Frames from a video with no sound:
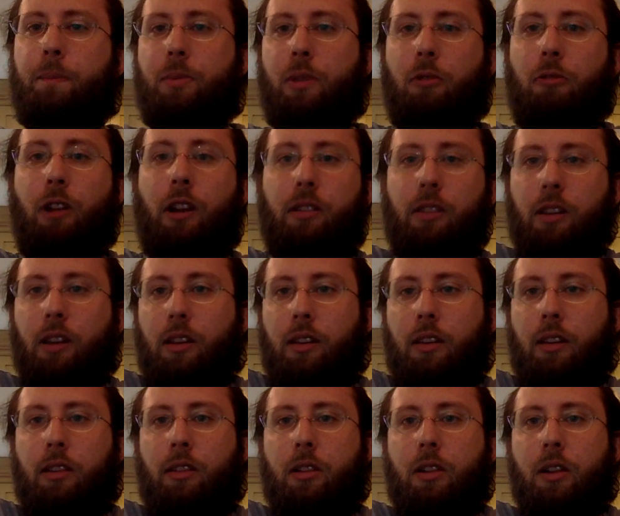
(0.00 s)
resonance
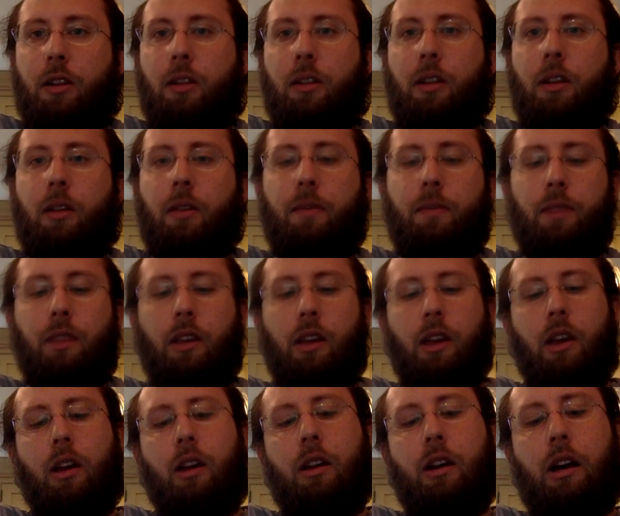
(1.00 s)
as clearly.
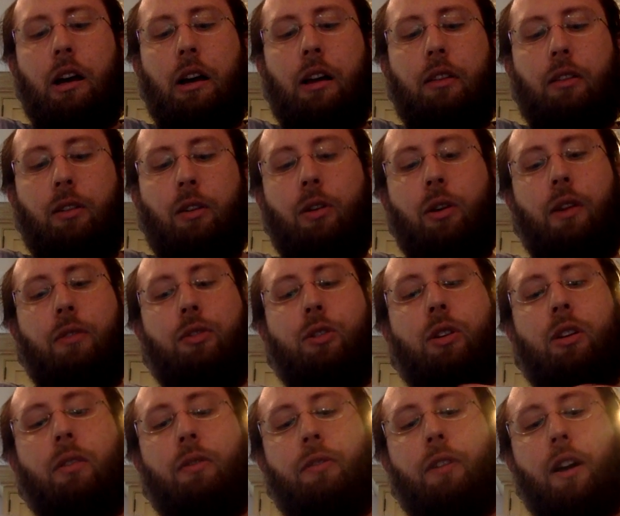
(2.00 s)
So if you
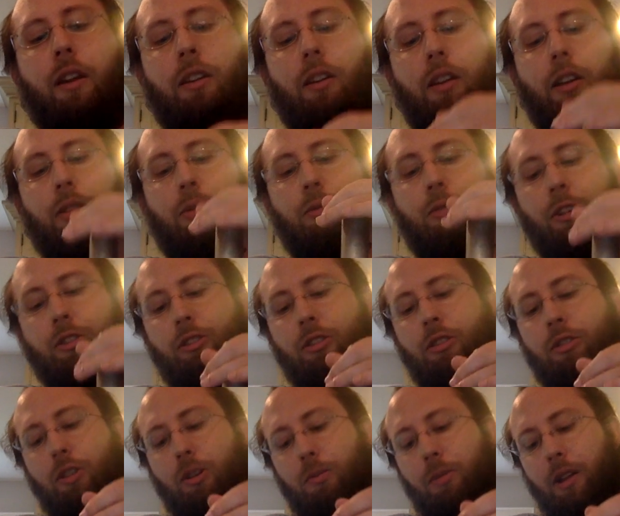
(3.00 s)
can find a nice rigid
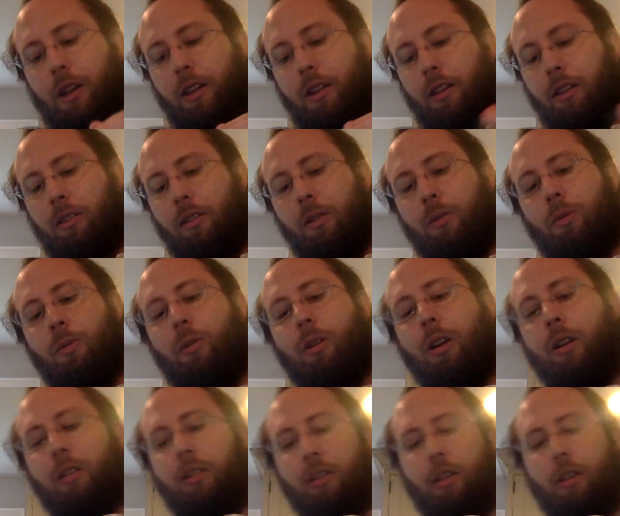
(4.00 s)
tube like this, it would work.